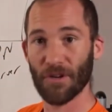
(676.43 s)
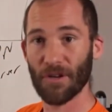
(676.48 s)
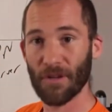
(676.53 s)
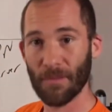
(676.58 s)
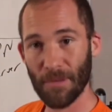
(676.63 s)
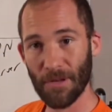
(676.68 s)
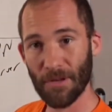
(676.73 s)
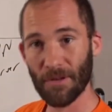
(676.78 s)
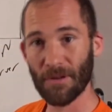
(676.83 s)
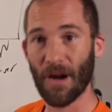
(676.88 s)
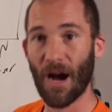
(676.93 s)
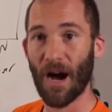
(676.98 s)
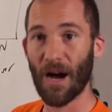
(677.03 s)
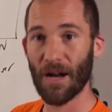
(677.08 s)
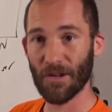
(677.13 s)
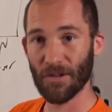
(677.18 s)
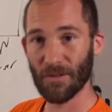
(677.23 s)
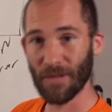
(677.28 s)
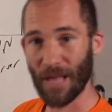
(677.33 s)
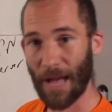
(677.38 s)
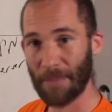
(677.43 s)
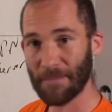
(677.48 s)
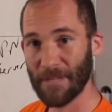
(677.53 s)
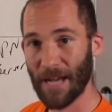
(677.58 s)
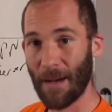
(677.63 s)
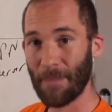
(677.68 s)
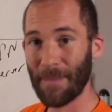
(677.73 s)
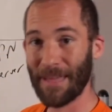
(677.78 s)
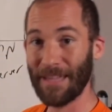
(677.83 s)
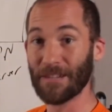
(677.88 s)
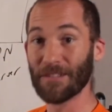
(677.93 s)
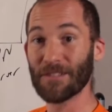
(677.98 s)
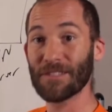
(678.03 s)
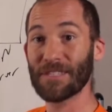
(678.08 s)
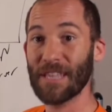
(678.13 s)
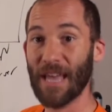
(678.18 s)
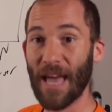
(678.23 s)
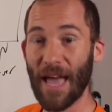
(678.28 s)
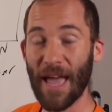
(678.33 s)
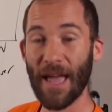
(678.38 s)
your computer, on your laptop. It'll
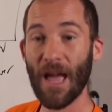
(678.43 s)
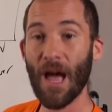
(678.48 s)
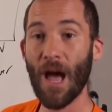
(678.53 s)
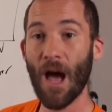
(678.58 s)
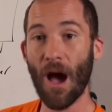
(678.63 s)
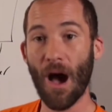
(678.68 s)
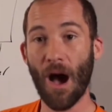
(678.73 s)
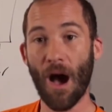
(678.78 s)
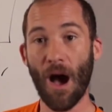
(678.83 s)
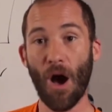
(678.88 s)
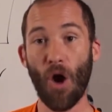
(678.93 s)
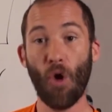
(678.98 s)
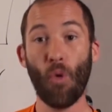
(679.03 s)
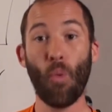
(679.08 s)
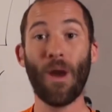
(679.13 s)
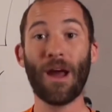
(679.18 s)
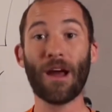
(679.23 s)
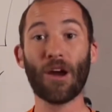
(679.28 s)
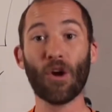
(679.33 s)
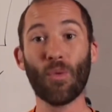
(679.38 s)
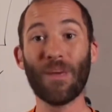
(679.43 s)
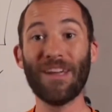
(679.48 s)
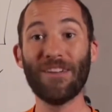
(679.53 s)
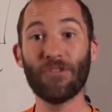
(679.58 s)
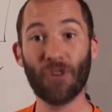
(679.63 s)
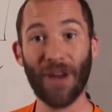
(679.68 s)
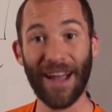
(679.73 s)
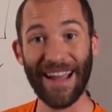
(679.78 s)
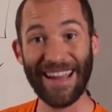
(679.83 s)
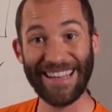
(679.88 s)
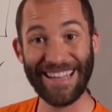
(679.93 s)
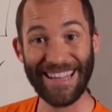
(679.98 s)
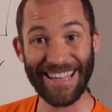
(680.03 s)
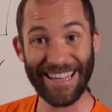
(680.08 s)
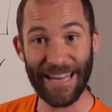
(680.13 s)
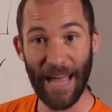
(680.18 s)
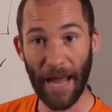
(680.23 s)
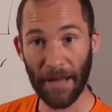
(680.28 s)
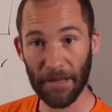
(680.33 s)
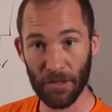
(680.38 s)
say, where are we trying to
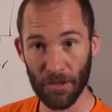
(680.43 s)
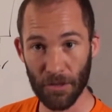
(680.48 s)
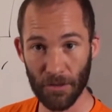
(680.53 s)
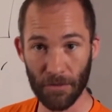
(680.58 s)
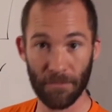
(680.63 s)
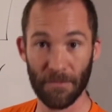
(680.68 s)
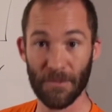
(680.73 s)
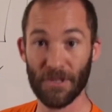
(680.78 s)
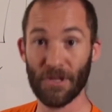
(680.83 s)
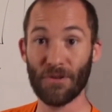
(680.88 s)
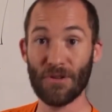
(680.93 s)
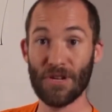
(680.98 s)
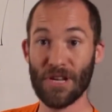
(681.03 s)
connect to? So